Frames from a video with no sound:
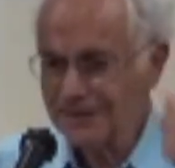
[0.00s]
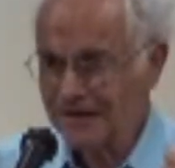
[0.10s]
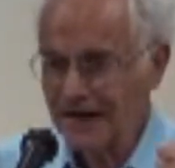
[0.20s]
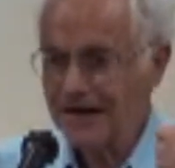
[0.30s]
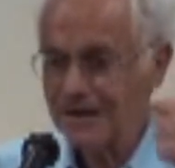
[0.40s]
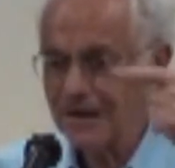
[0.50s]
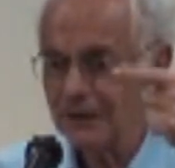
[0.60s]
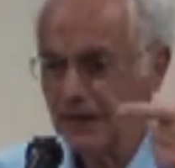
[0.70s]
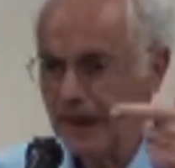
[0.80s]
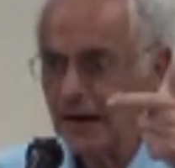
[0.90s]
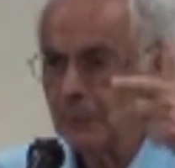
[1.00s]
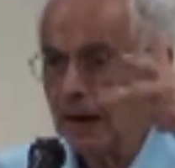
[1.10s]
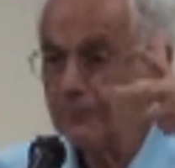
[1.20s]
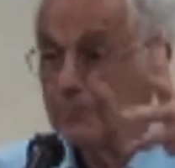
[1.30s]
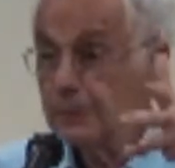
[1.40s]
Yitzchak el Abraham
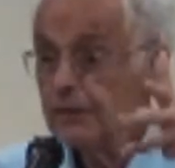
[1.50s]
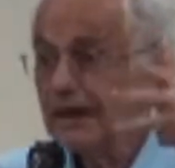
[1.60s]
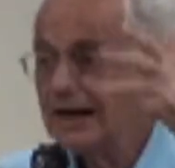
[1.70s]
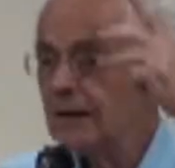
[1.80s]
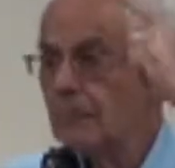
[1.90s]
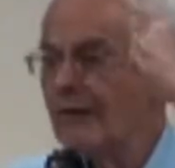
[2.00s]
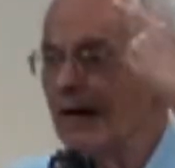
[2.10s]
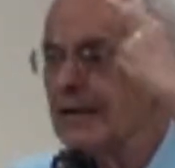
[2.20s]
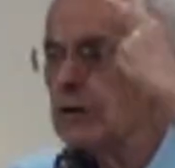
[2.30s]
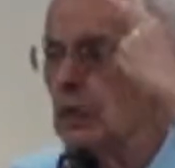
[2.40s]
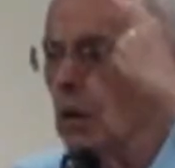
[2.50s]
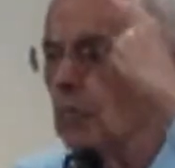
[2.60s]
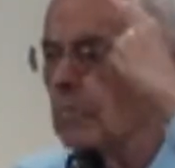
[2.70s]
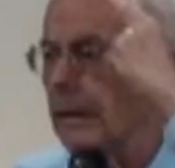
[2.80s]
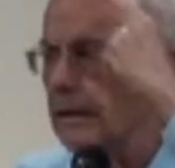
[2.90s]
Aviv.
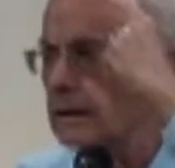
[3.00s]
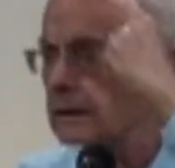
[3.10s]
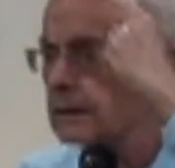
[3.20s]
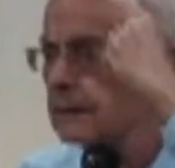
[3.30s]
Vayomer.